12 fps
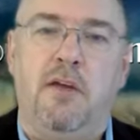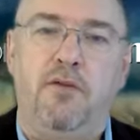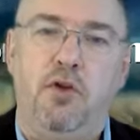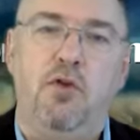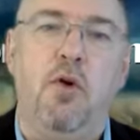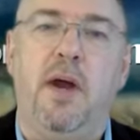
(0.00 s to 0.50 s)
If
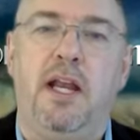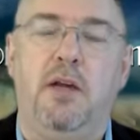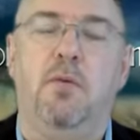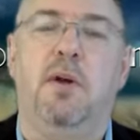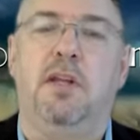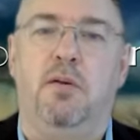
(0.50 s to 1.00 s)
you know
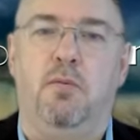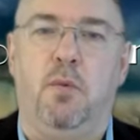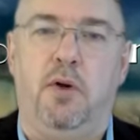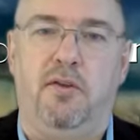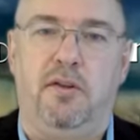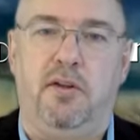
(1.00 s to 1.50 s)
anyone that
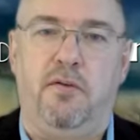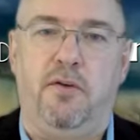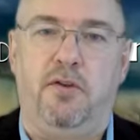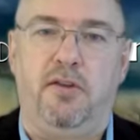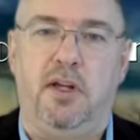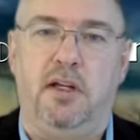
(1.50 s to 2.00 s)
works in the
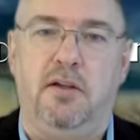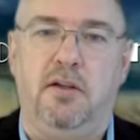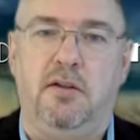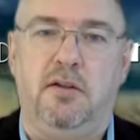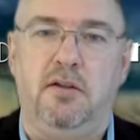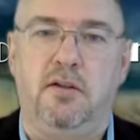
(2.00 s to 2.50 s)
first line,
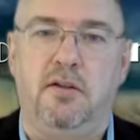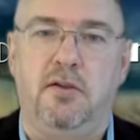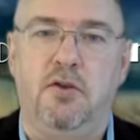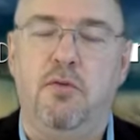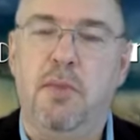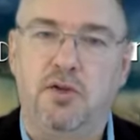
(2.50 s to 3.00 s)

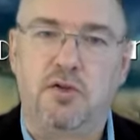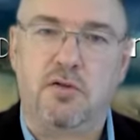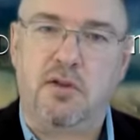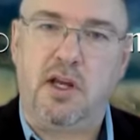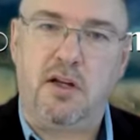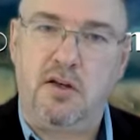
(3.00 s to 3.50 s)
you make
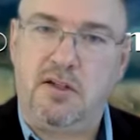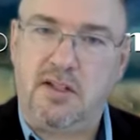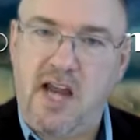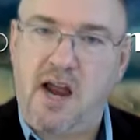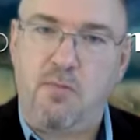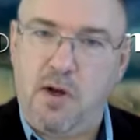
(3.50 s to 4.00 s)
sure they
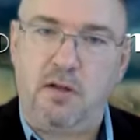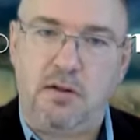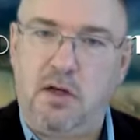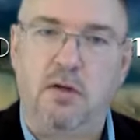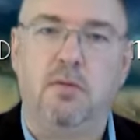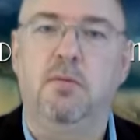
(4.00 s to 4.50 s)
damn well
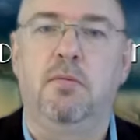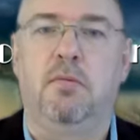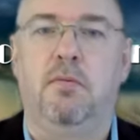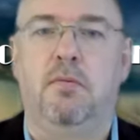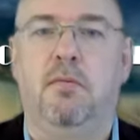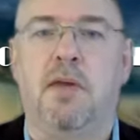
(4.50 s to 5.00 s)
know
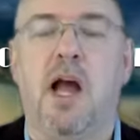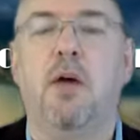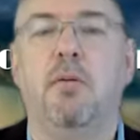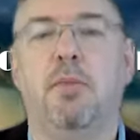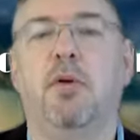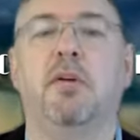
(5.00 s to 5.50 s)

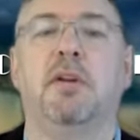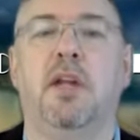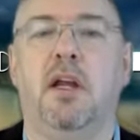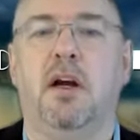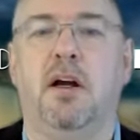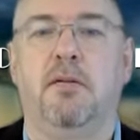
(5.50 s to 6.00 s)
how important
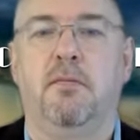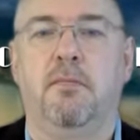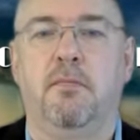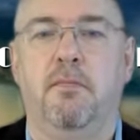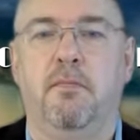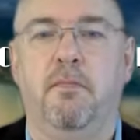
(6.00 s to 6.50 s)
they are.
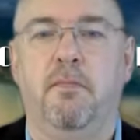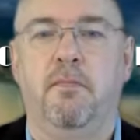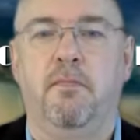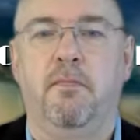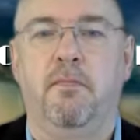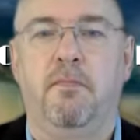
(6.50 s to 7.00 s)

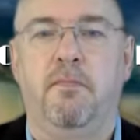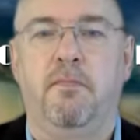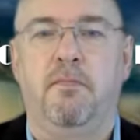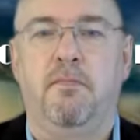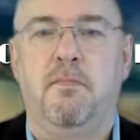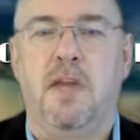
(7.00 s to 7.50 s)

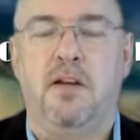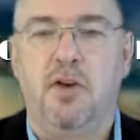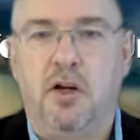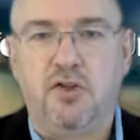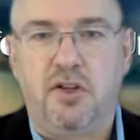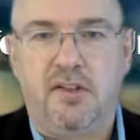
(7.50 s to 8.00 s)
And
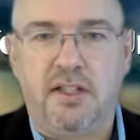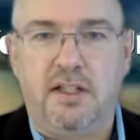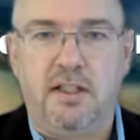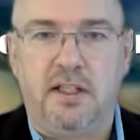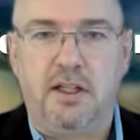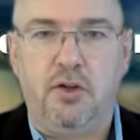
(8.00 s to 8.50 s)
not just
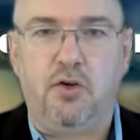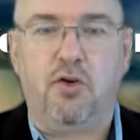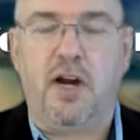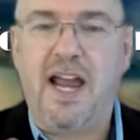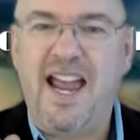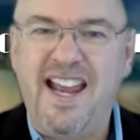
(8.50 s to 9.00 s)
Italy
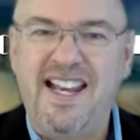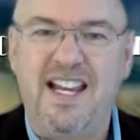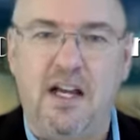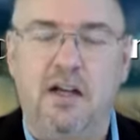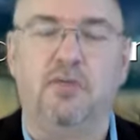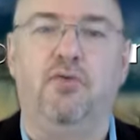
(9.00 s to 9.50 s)
or
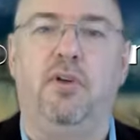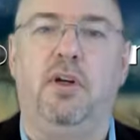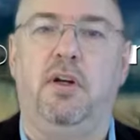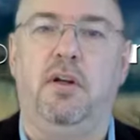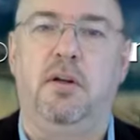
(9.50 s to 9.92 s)
any country.